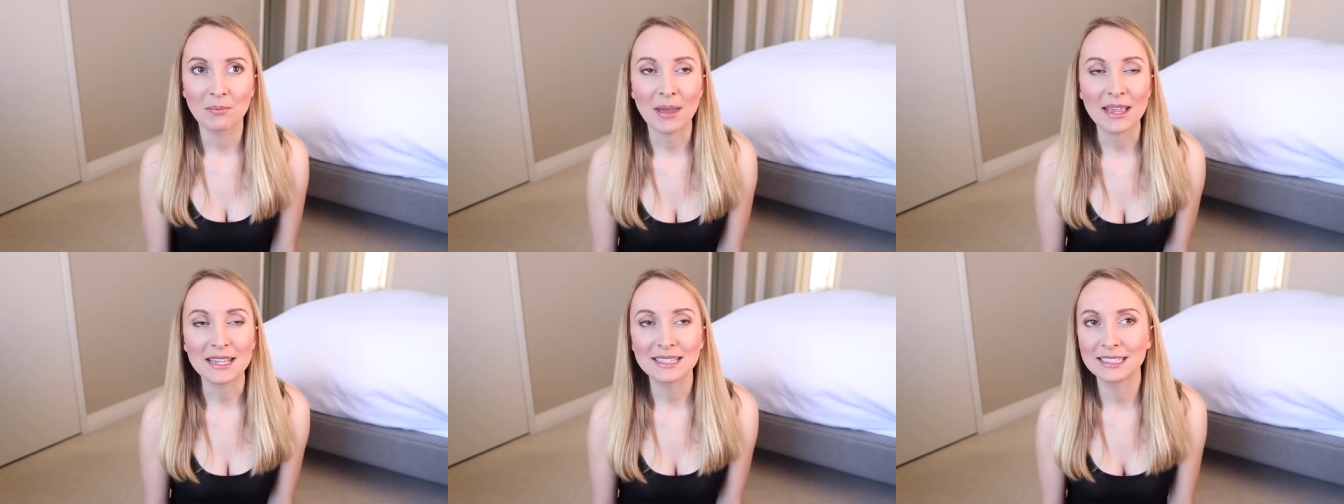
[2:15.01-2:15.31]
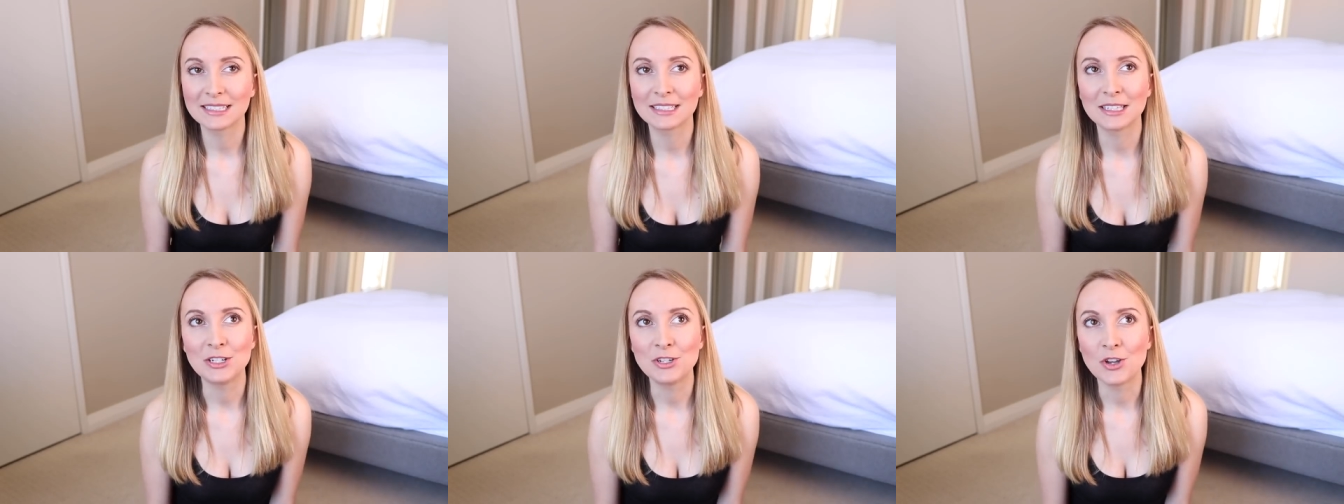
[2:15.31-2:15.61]

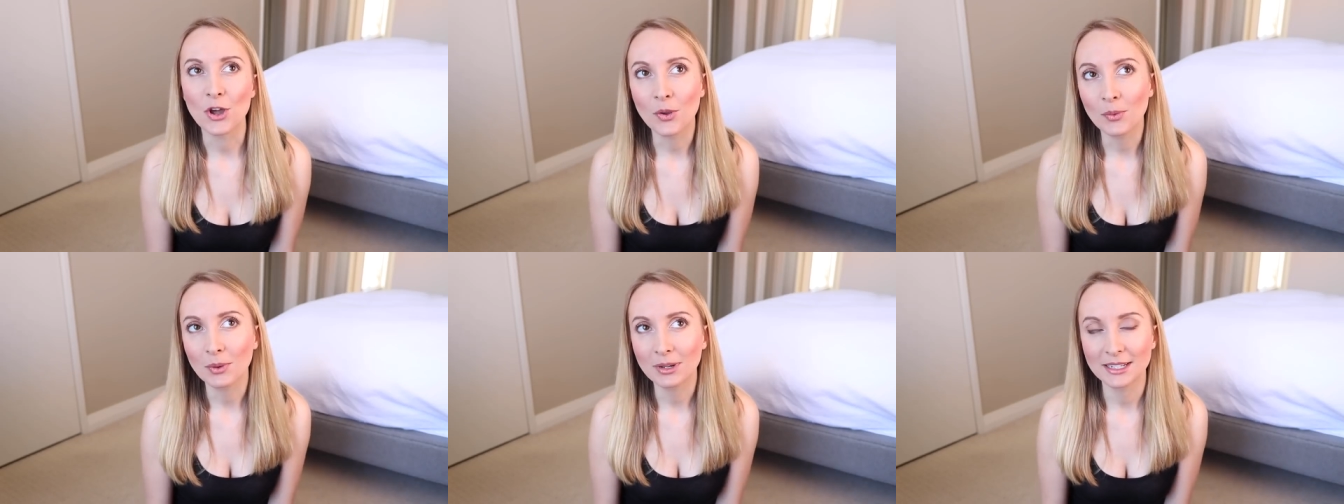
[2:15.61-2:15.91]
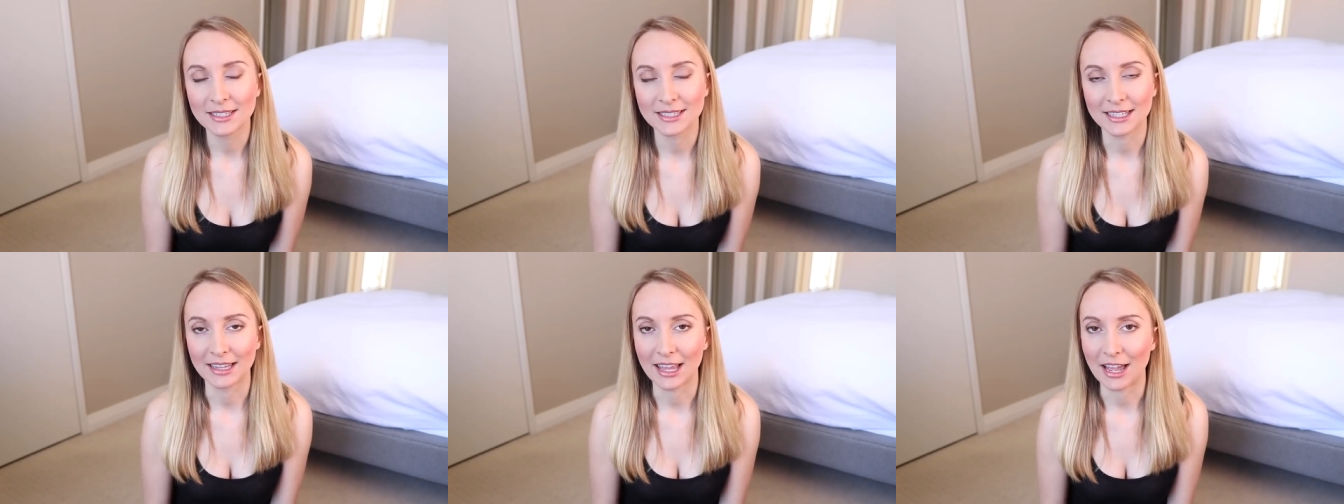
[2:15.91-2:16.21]
Basically, no
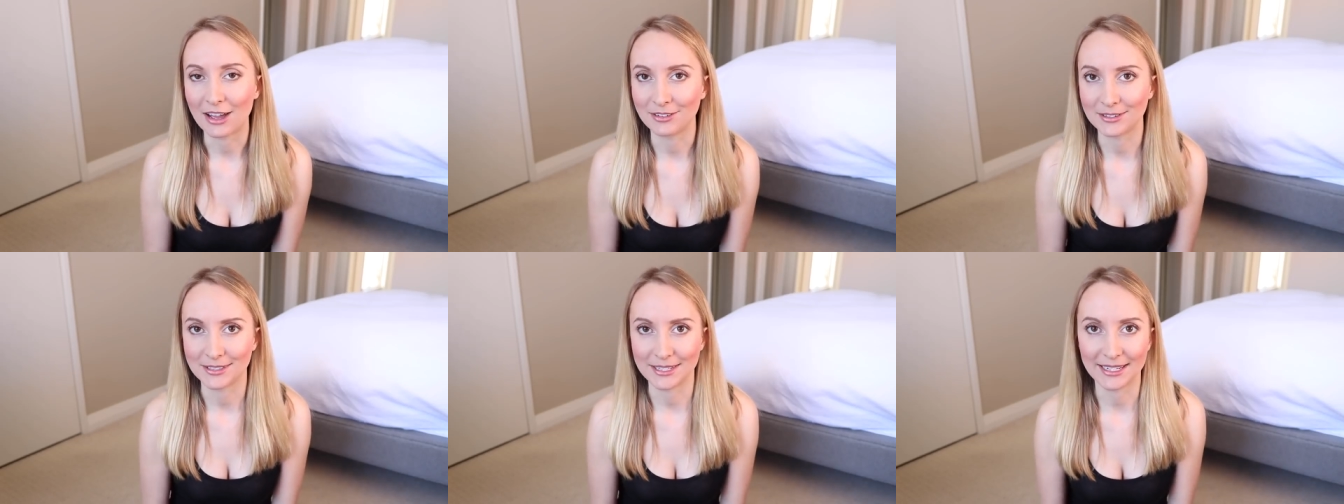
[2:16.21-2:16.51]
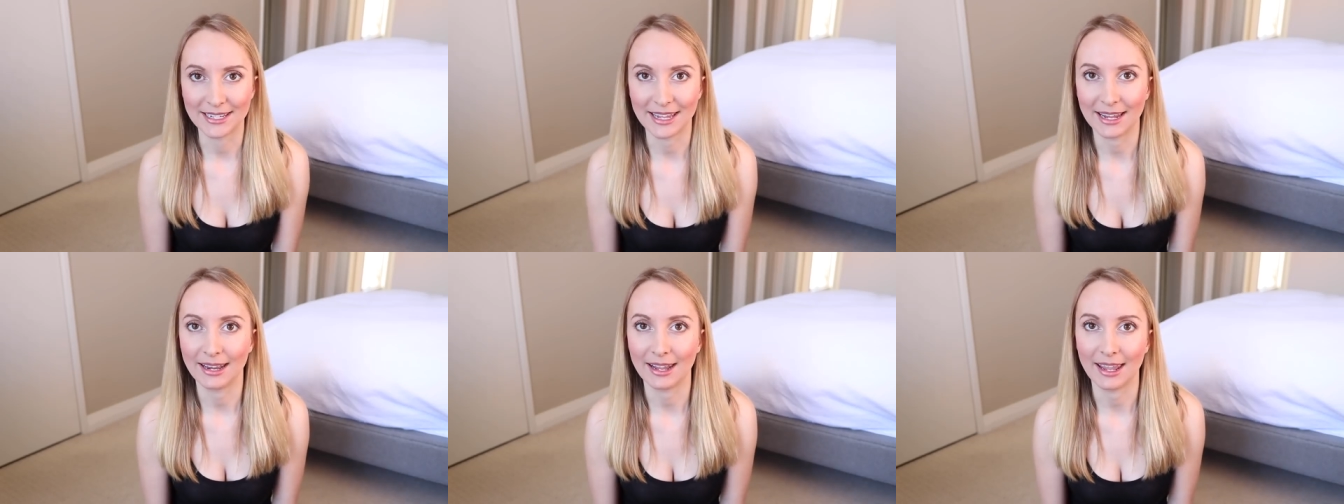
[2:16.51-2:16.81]
one is allowed
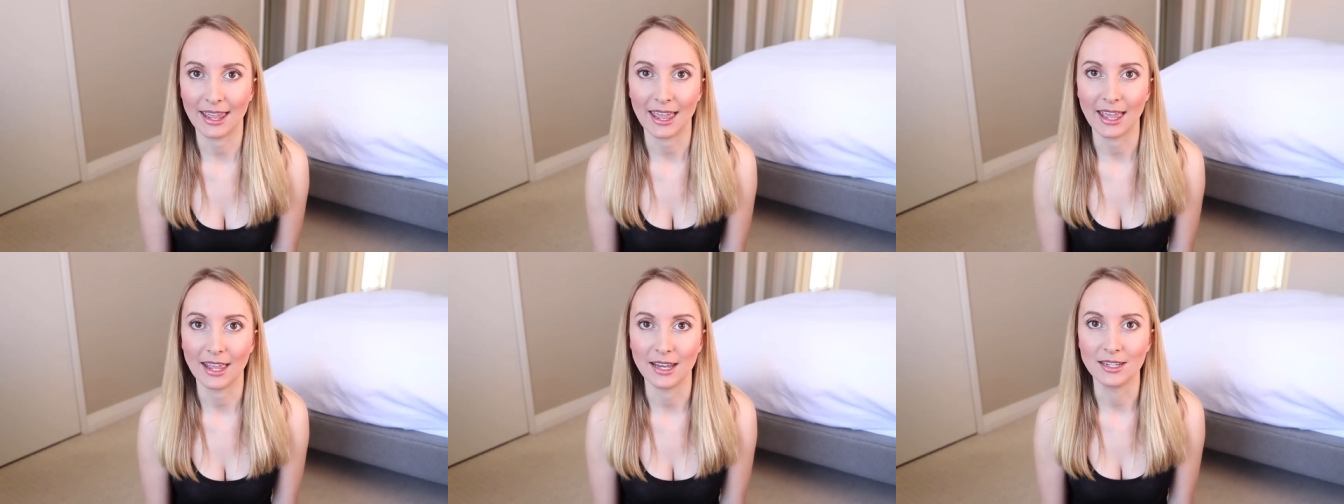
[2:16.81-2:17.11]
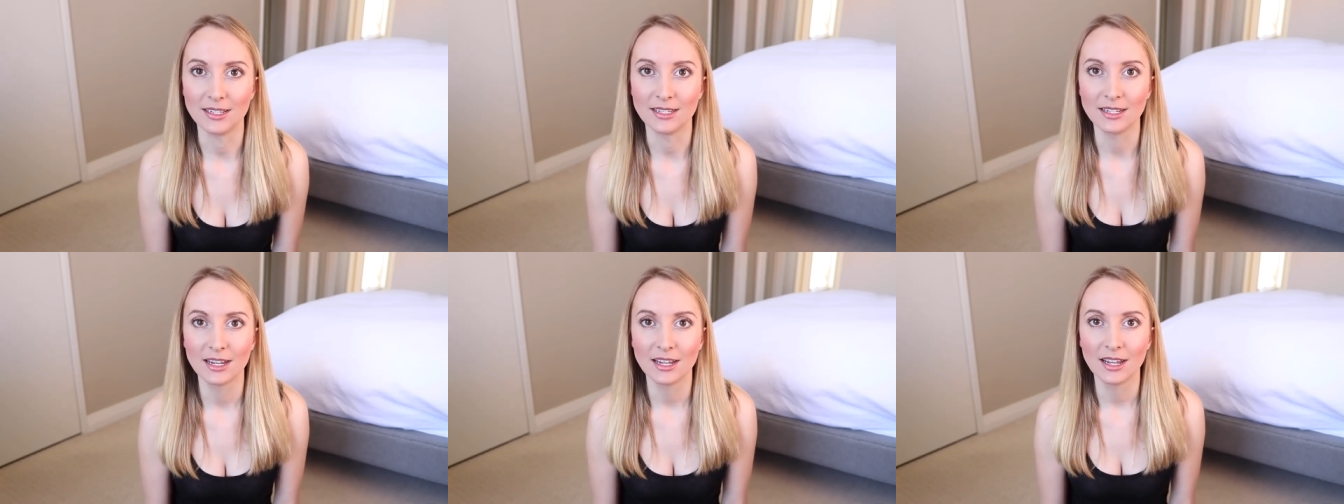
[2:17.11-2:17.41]
to get
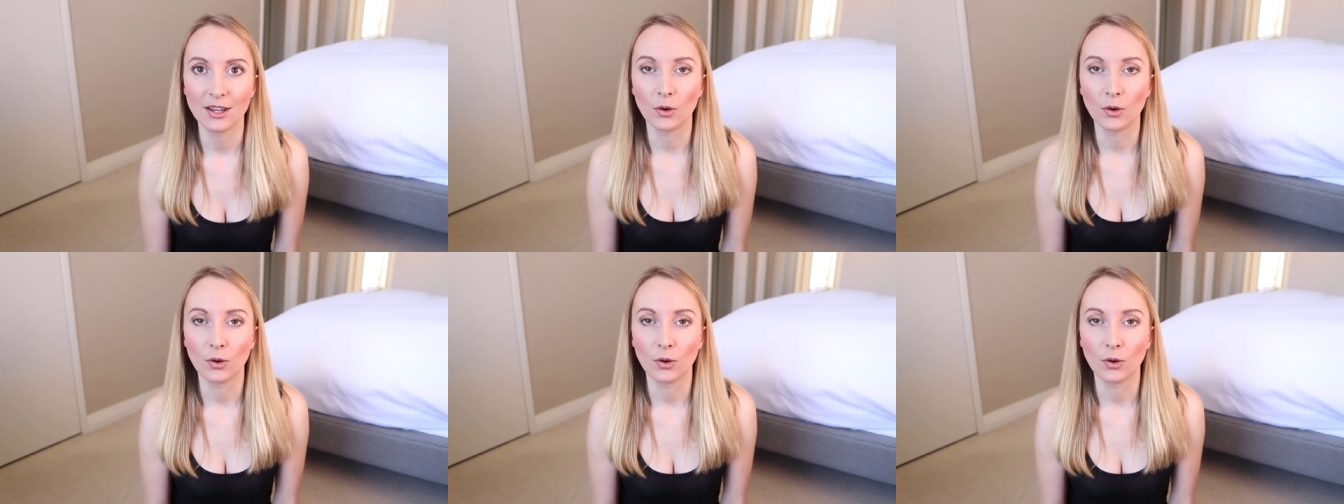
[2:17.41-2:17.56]
ahead